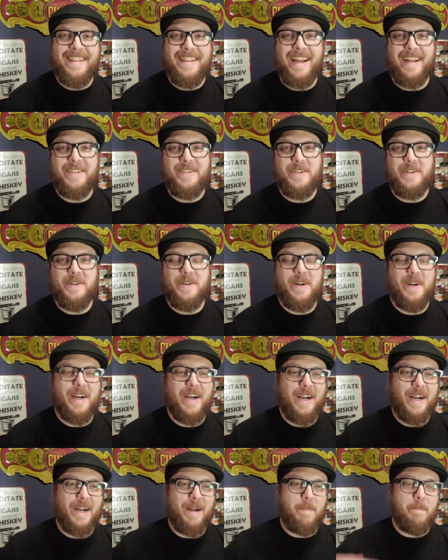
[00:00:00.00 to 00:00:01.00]
that's your
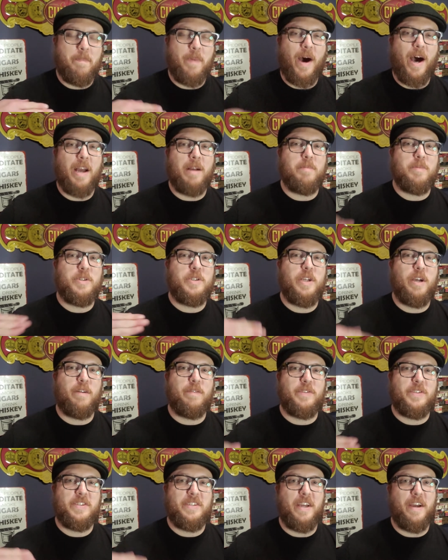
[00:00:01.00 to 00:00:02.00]
bottom
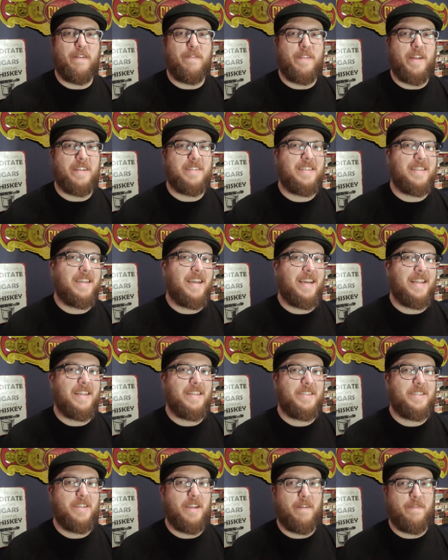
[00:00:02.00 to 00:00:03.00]
shelf stuff. That's the kind
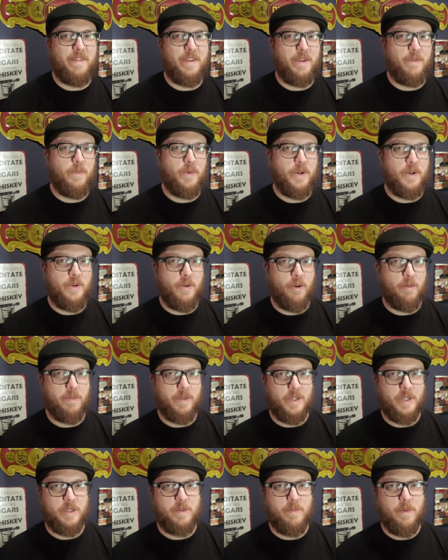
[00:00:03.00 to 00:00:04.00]
of stuff that you wouldn't
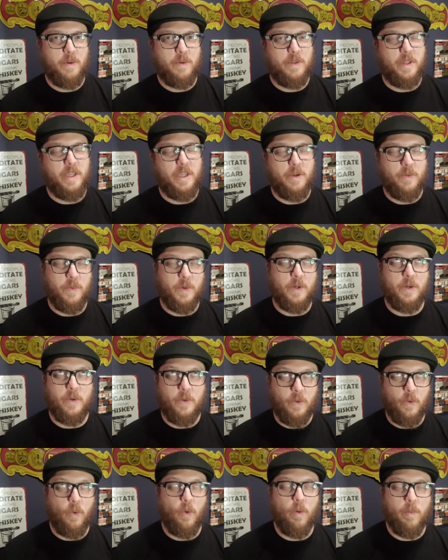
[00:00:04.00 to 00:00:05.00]
normally smoke, that you wouldn't
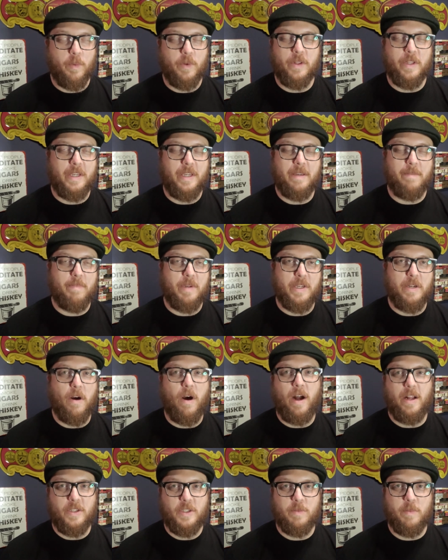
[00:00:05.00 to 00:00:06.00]
normally be
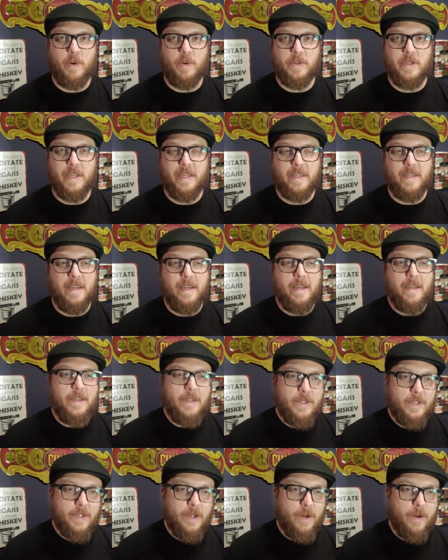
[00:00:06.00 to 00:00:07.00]
caught smoking.
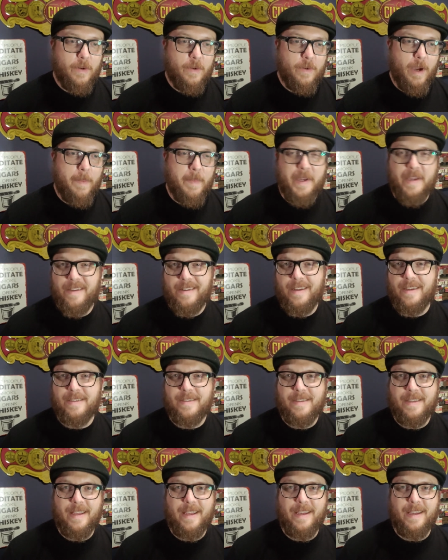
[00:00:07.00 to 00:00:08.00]
So, I mean,
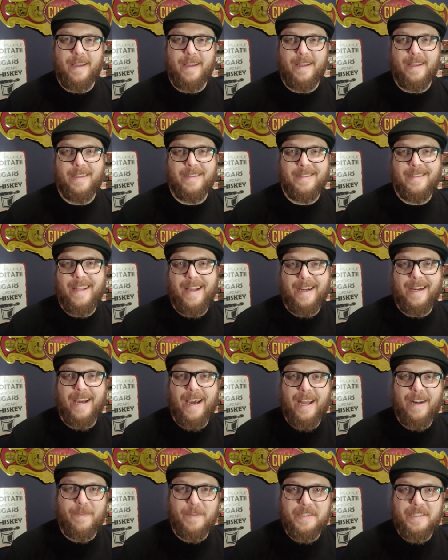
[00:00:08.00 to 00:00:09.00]
isn't that
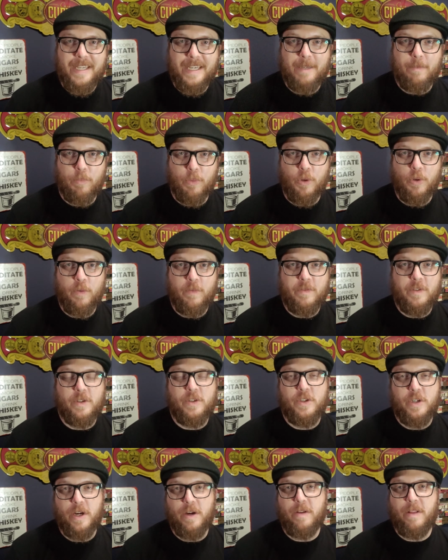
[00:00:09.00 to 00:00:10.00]
kind of a dick move
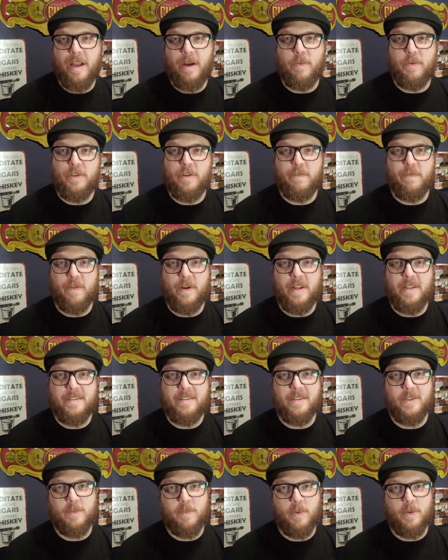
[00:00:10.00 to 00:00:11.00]
to share that with your
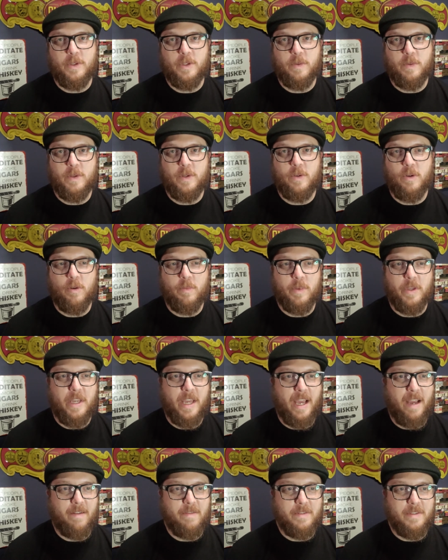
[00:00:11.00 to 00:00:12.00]
friends, the smokes you wouldn't
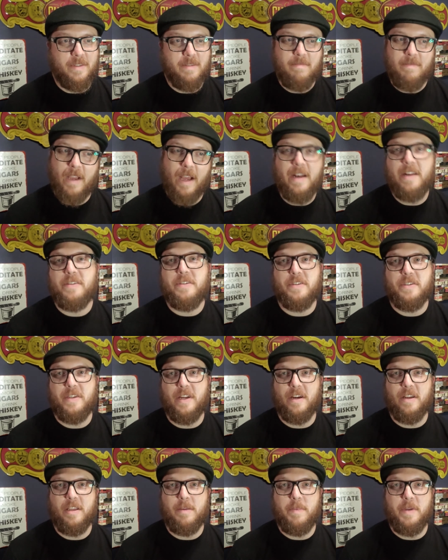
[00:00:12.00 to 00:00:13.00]
normally have? It's not
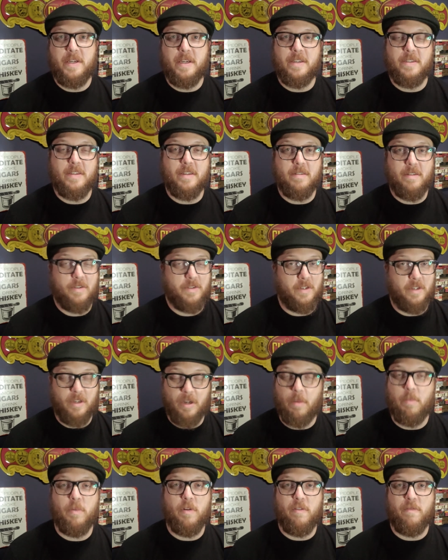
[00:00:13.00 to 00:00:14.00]
necessarily, because there's a
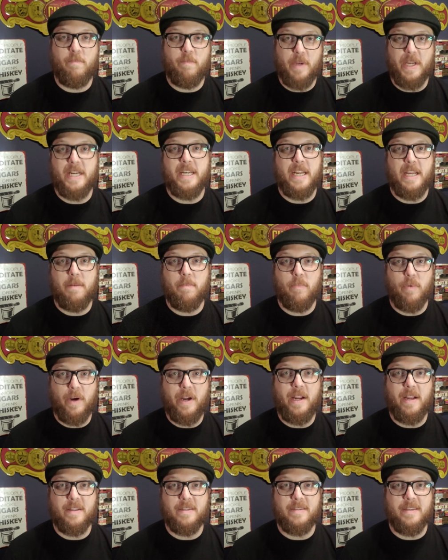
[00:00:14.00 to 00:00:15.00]
number of big name
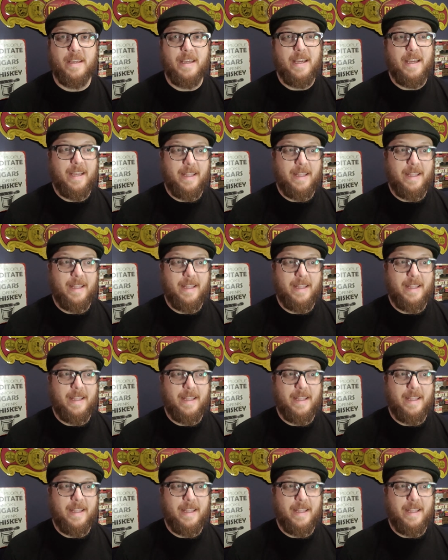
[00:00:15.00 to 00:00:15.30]
brands